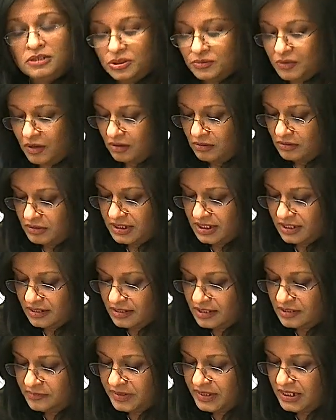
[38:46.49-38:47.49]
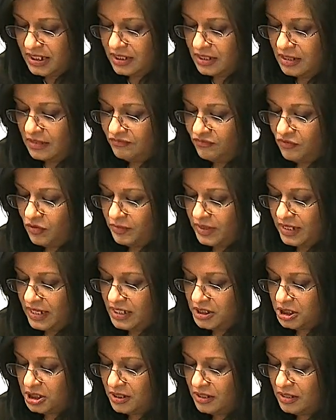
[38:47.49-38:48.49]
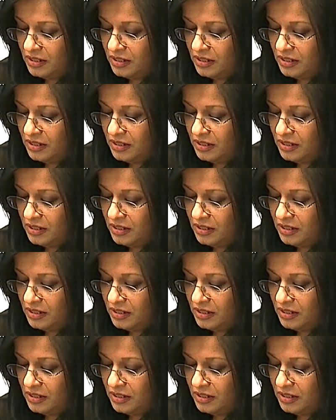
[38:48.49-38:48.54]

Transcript: to alter this particular formulation